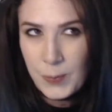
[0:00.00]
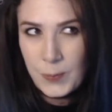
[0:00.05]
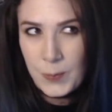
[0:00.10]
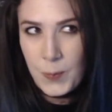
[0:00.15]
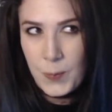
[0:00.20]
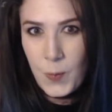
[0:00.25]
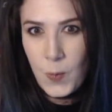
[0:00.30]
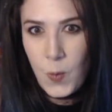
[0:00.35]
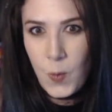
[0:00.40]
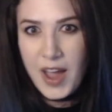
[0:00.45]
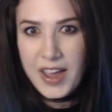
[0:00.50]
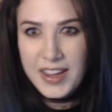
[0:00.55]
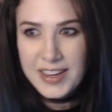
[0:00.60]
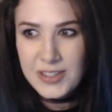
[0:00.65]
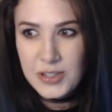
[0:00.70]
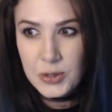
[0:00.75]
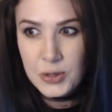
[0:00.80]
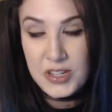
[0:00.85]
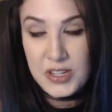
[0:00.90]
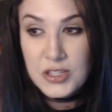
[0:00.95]
what
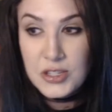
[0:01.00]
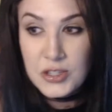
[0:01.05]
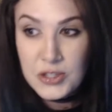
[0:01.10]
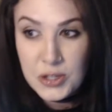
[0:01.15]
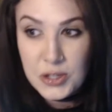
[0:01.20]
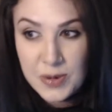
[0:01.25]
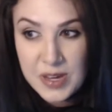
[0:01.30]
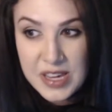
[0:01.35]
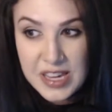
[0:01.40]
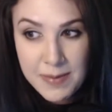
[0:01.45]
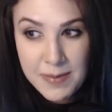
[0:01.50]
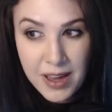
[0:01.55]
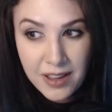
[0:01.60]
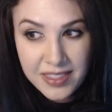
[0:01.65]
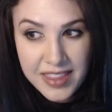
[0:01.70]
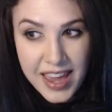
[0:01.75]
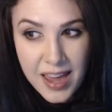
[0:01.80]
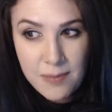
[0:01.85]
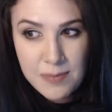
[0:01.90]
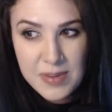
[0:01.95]
Twitch is doing about
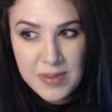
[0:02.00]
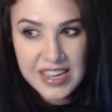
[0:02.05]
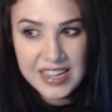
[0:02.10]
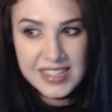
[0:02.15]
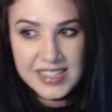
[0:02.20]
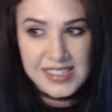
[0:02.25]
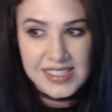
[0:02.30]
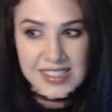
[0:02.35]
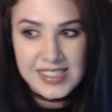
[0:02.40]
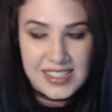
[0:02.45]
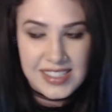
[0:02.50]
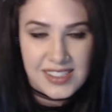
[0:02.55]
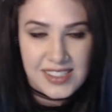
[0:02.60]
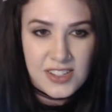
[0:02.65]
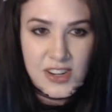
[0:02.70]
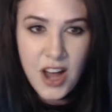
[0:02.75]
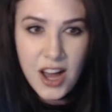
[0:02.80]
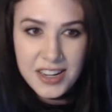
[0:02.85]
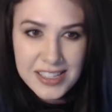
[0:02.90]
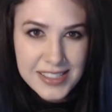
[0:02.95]
that, because it's
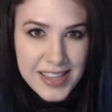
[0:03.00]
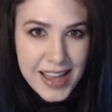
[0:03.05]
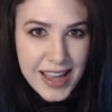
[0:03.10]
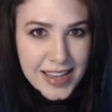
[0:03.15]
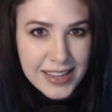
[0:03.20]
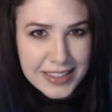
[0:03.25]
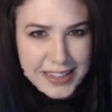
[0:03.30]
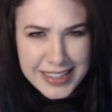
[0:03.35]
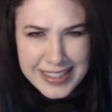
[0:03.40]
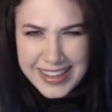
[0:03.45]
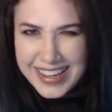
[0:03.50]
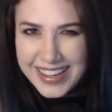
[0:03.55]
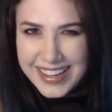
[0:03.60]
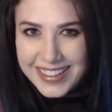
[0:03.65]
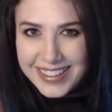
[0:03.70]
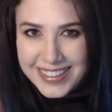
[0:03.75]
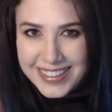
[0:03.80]
not exactly like,